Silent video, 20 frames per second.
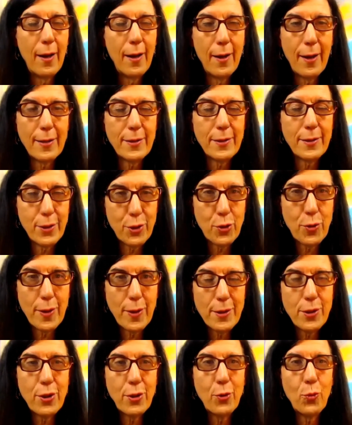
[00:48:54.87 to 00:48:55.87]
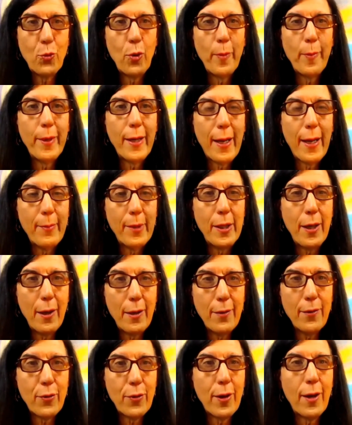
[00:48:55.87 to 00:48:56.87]
as a transgender woman i'm an
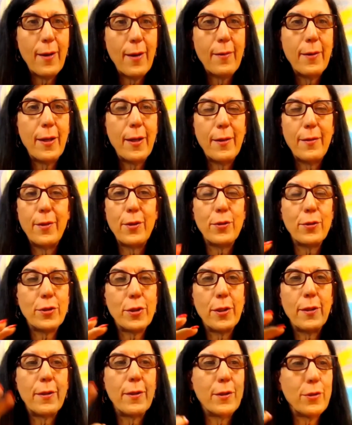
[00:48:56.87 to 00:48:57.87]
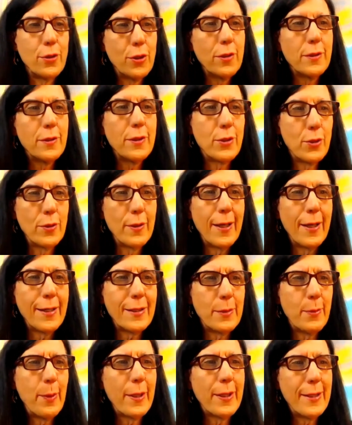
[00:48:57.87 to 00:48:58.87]
other I, and there's there's a certain
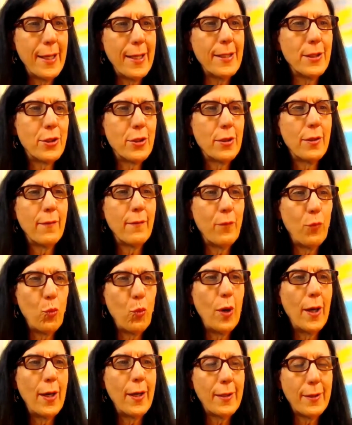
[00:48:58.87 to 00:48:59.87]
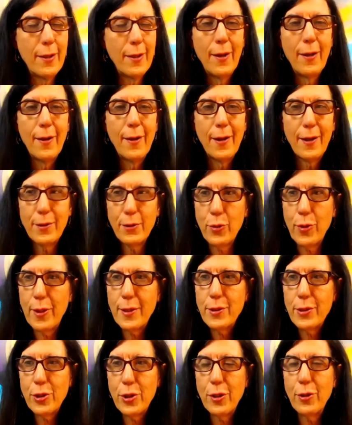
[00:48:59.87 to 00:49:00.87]
expectation of what a
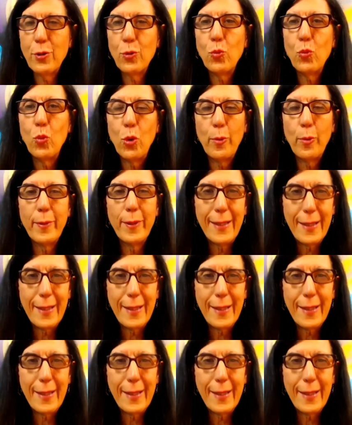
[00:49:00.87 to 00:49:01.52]
transgender woman